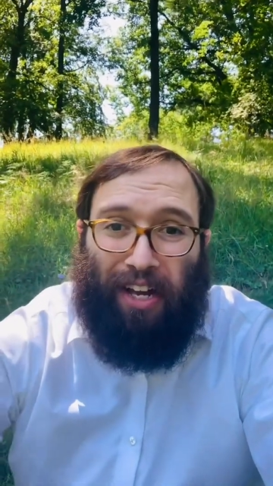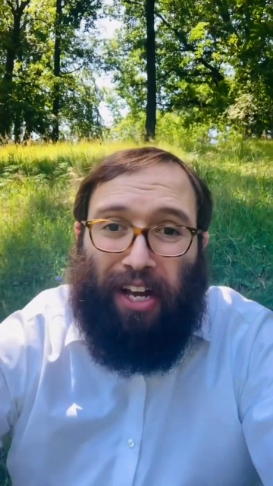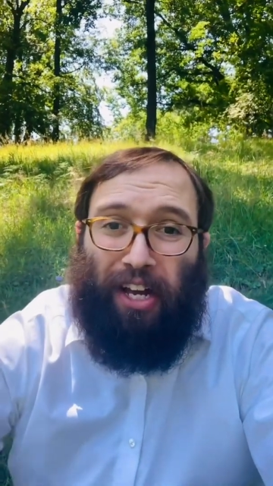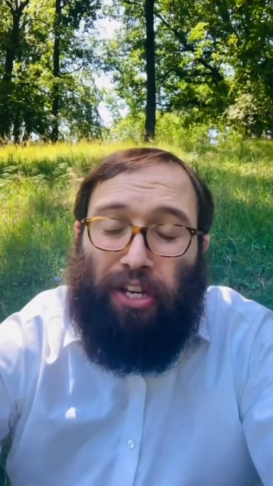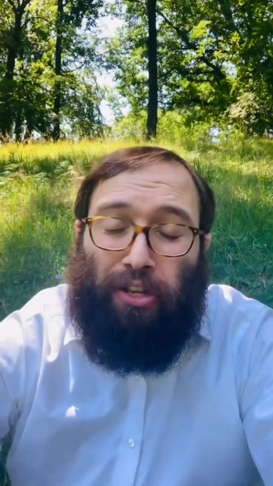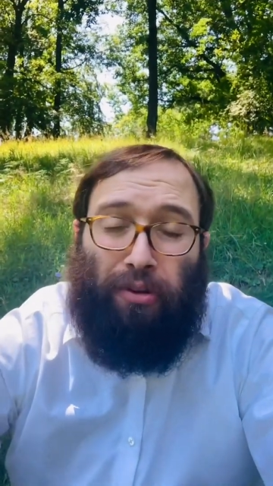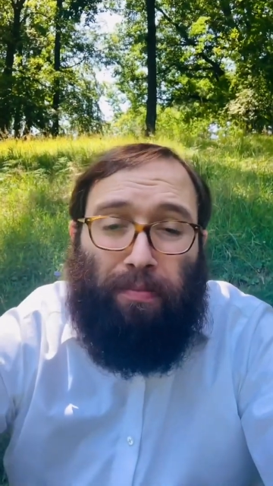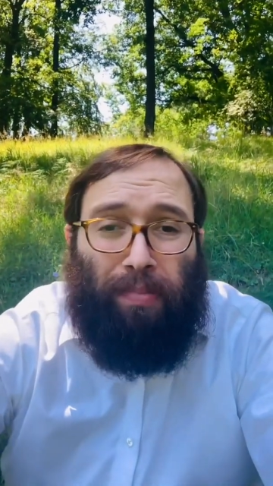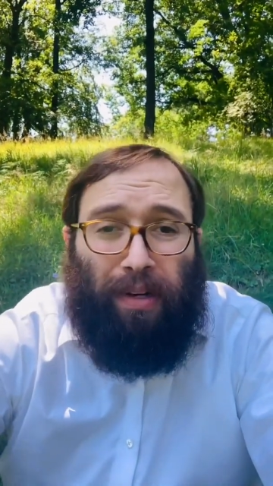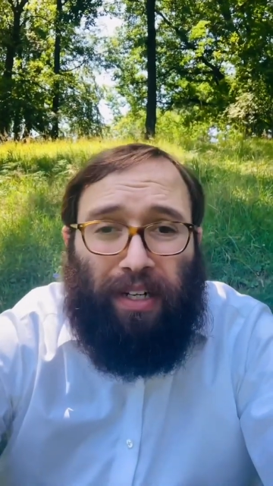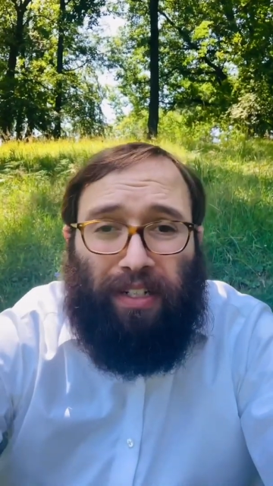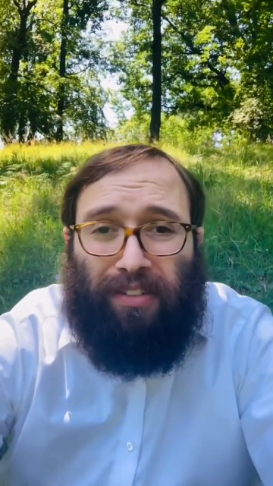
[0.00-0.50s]

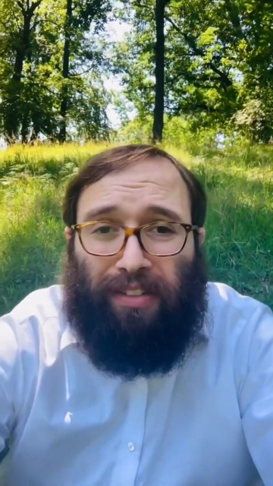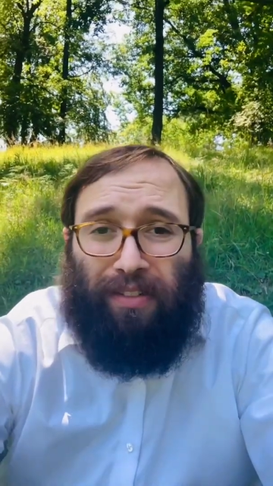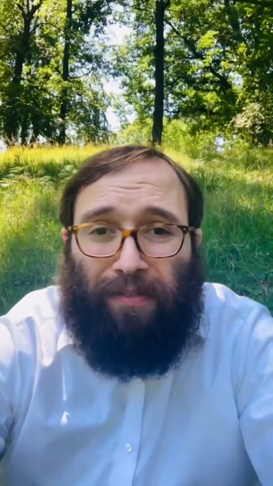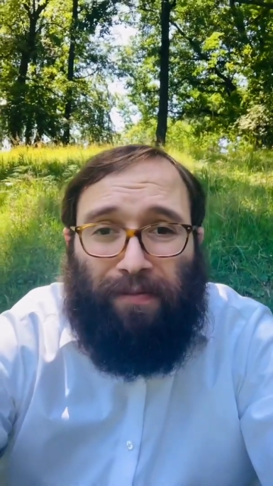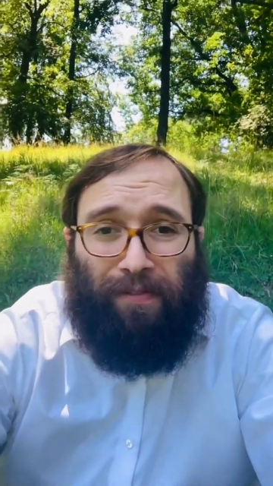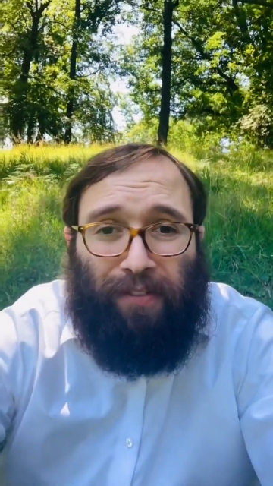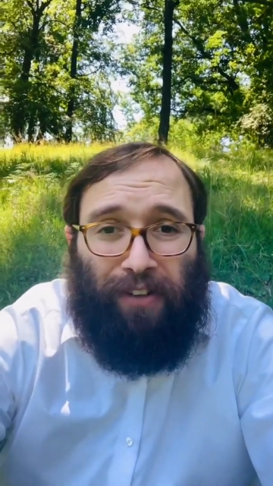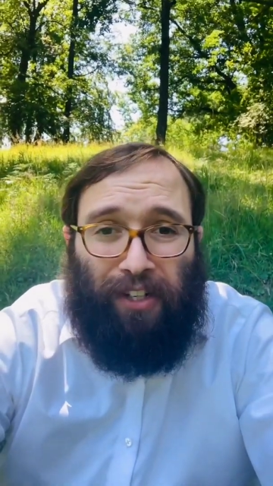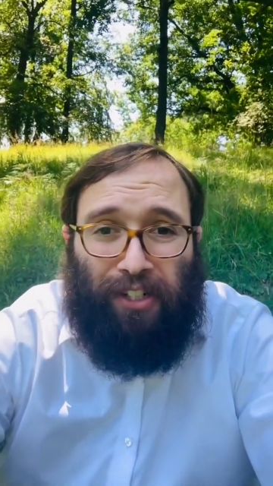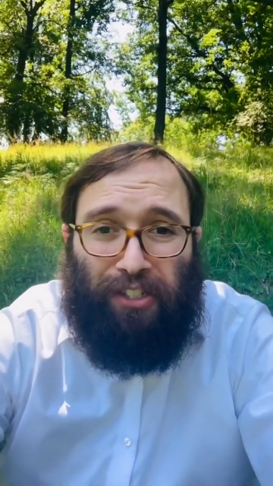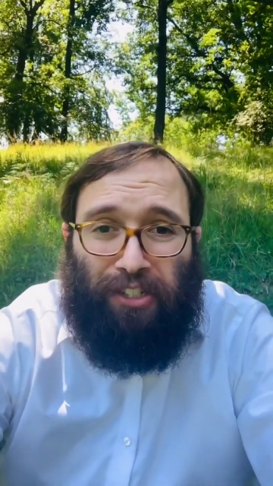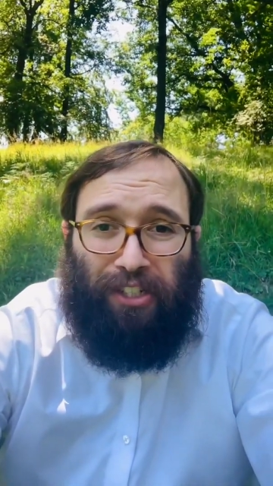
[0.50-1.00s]
You put in some
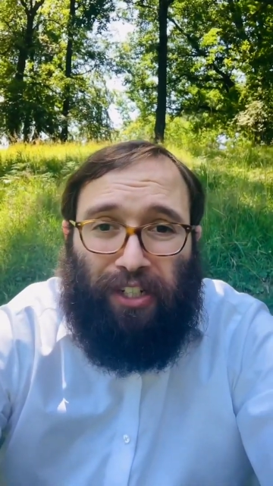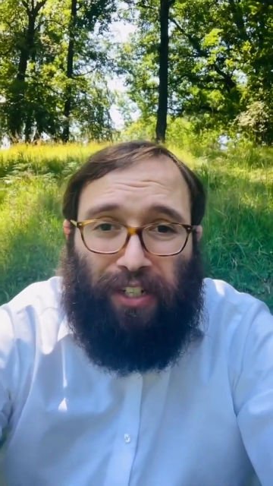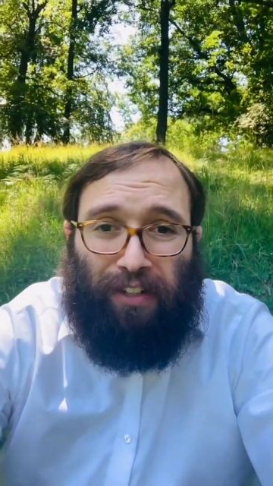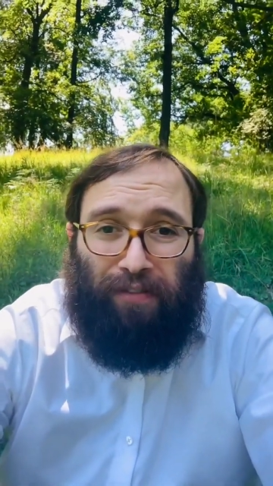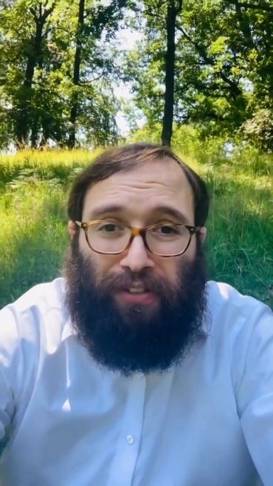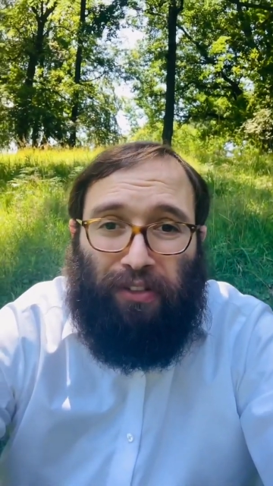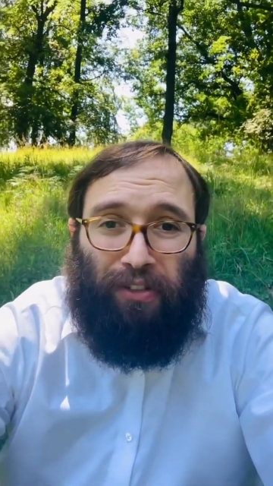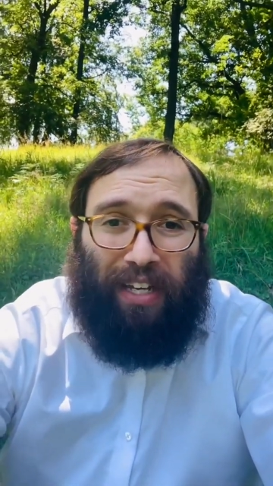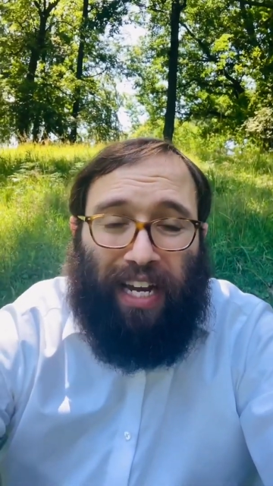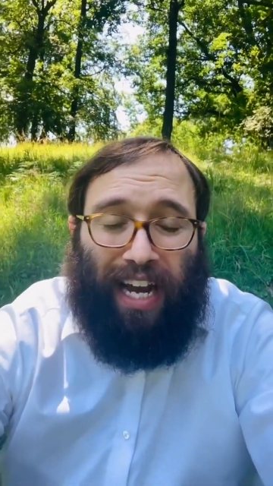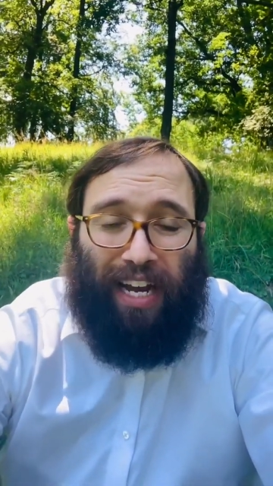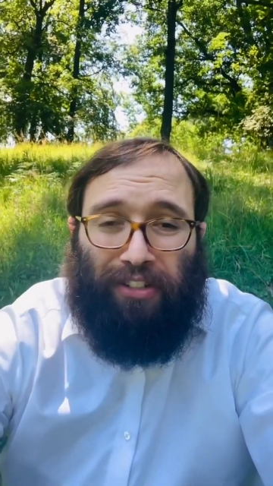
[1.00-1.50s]
furniture, a
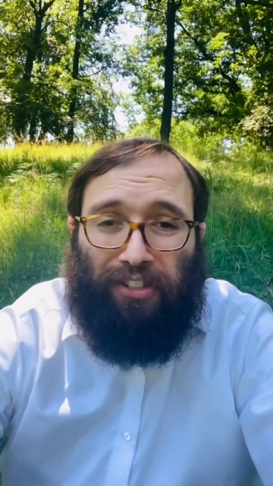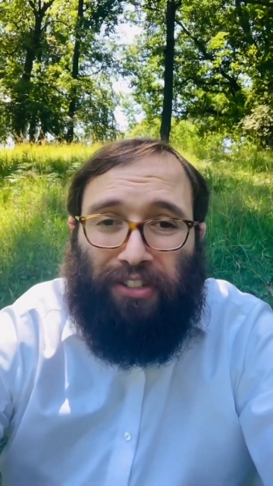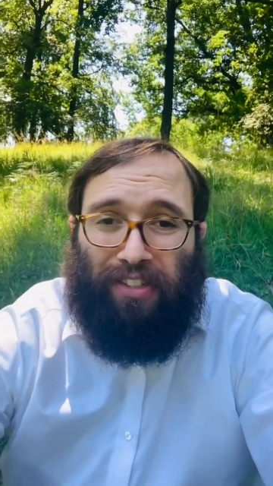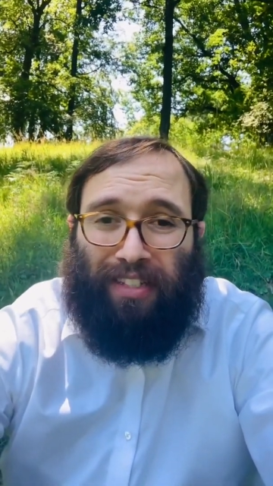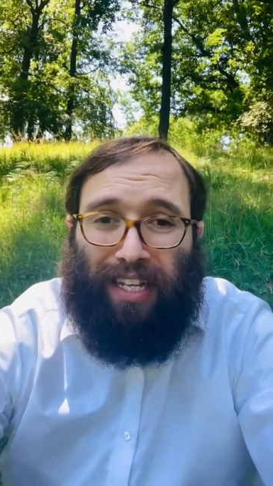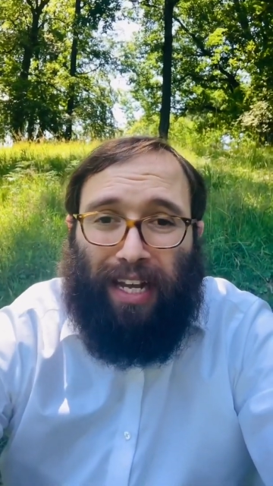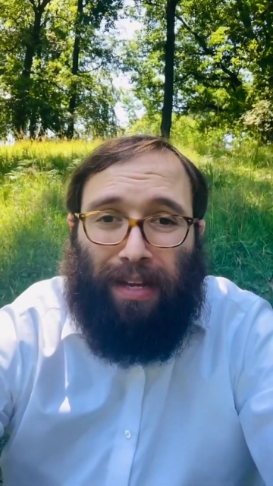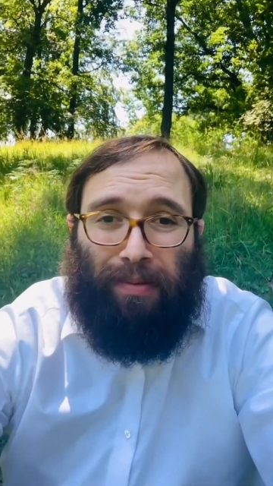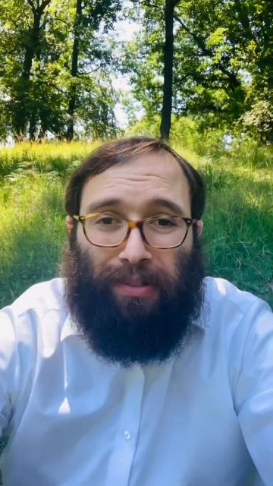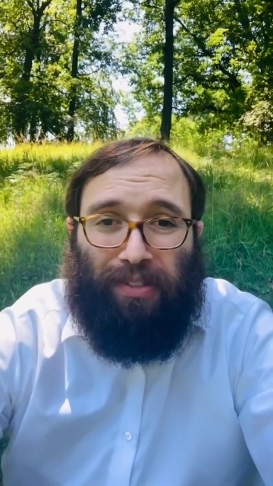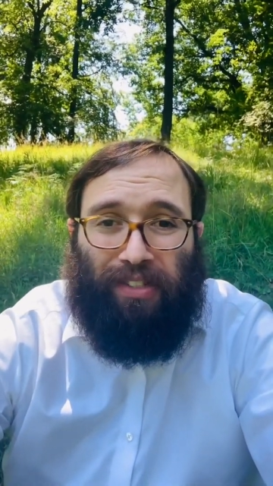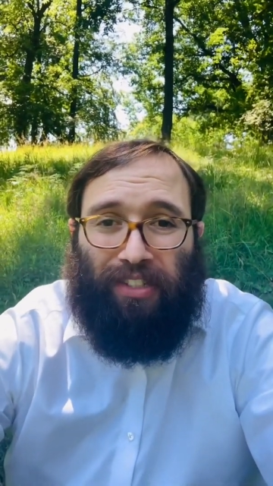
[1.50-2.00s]
few couches,
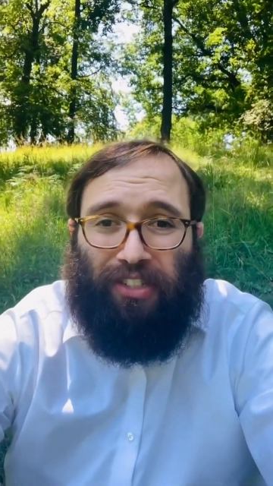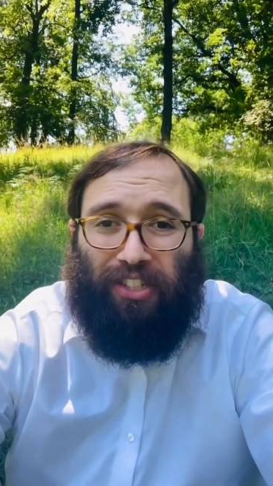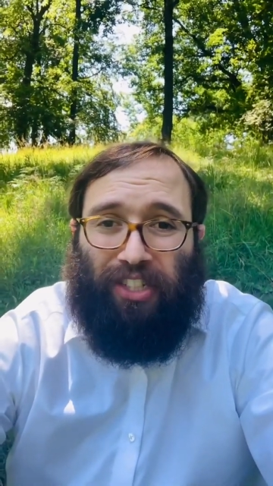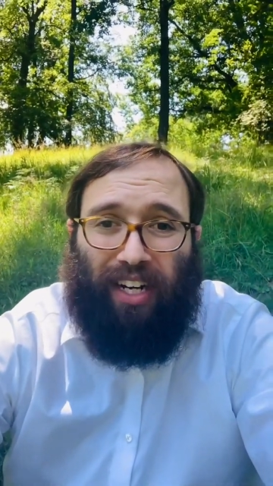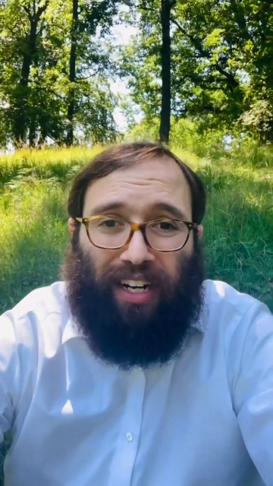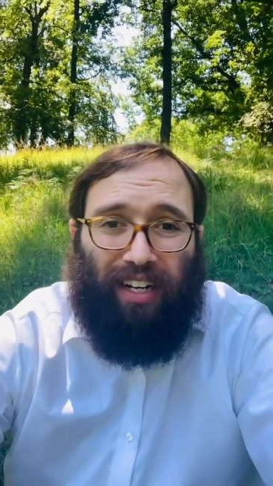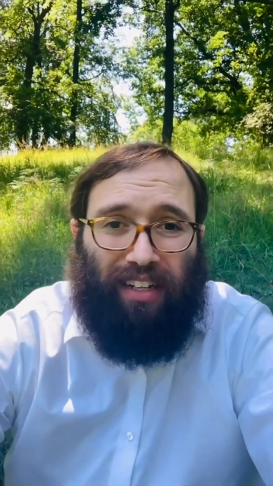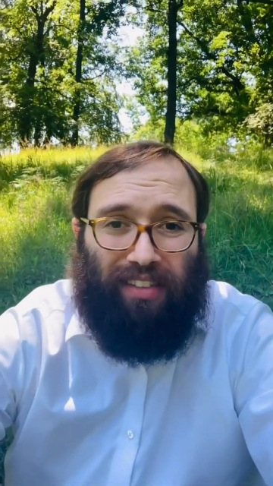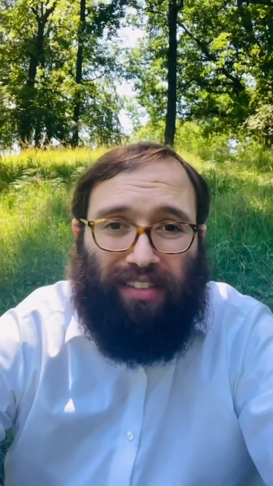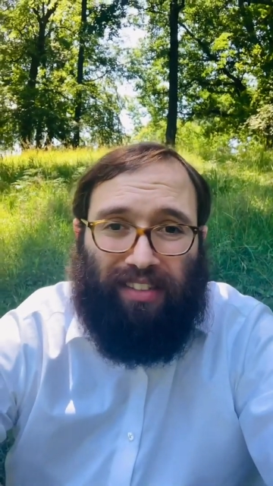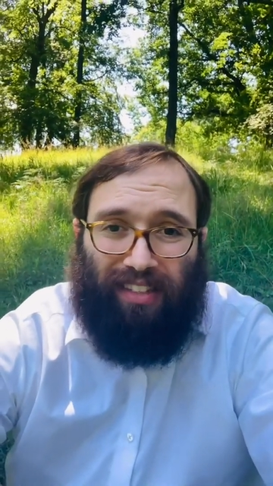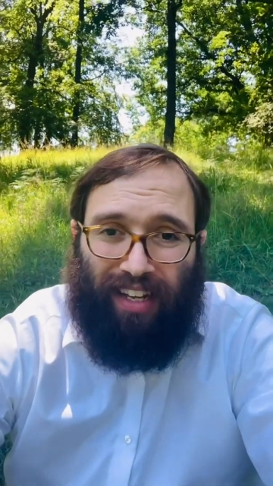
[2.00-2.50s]
tables, and
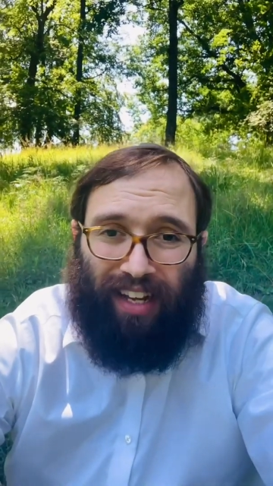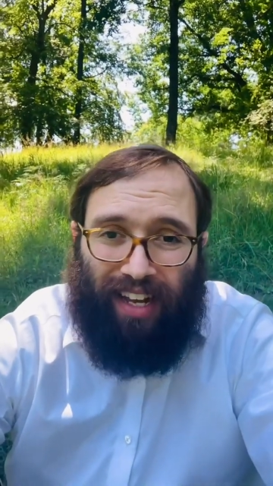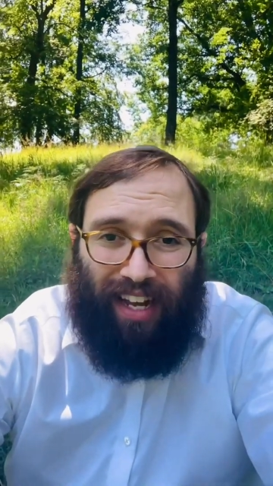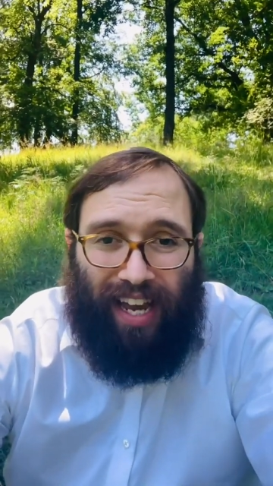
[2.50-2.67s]
chairs,